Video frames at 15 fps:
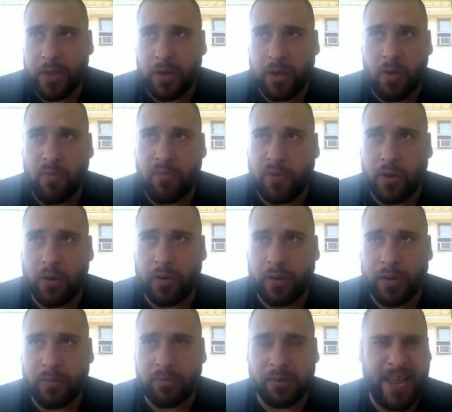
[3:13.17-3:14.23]
For
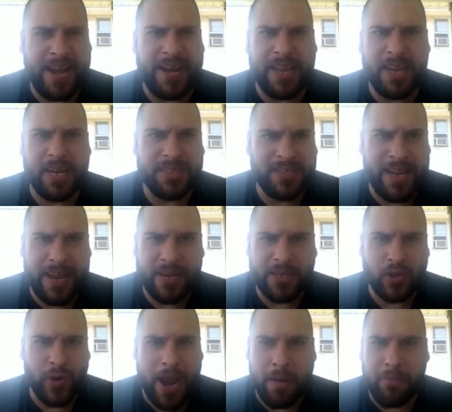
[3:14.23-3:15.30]
landing in a sand
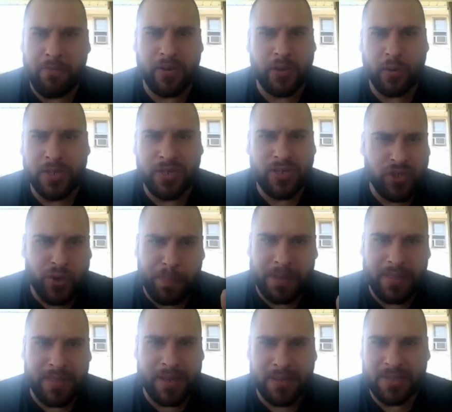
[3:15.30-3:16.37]
trap, for doing
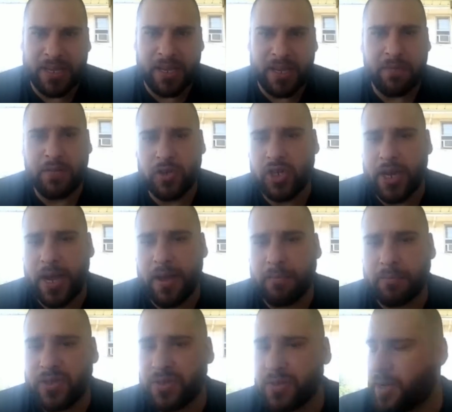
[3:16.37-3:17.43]
stupid things, they give you
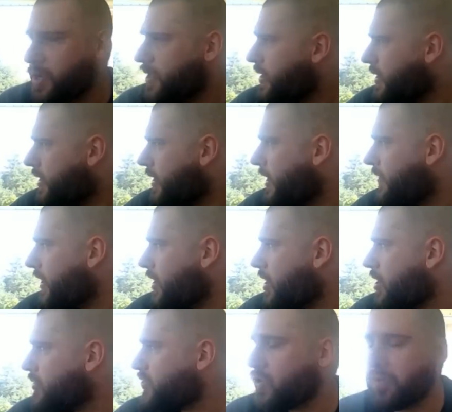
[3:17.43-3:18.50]
gems. And they
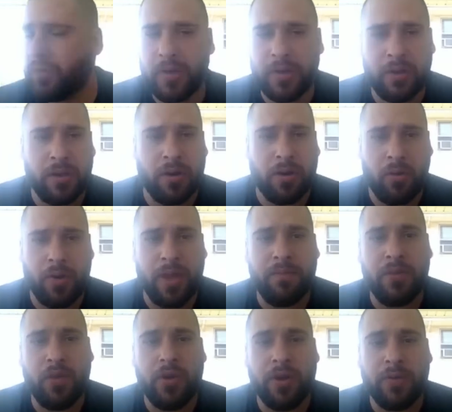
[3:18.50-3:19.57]
also, give
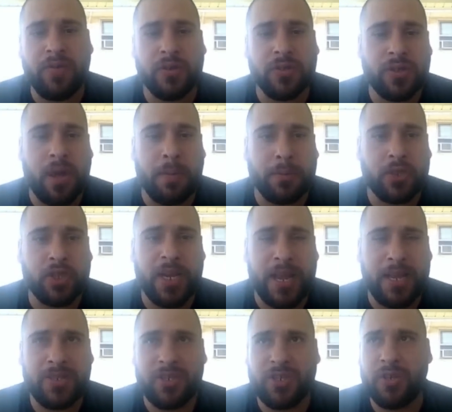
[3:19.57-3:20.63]
you your first couple
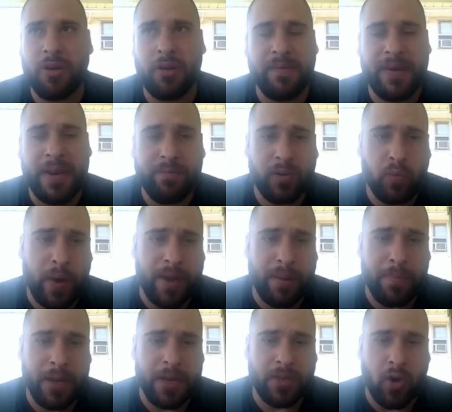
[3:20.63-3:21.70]
chests. You don't even have to wait a
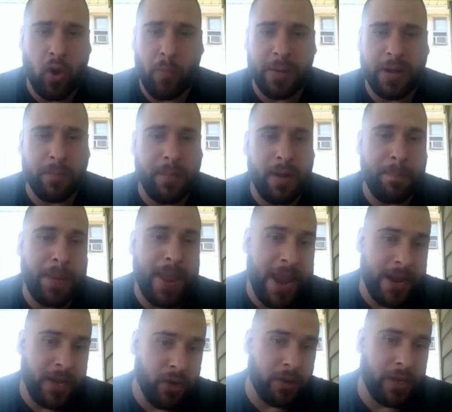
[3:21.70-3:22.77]
minute to open them up,
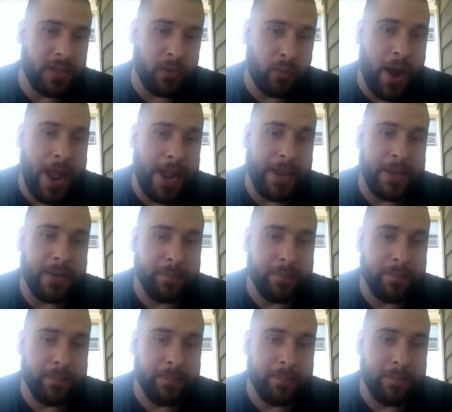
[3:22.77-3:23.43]
and you'll get the Rocket.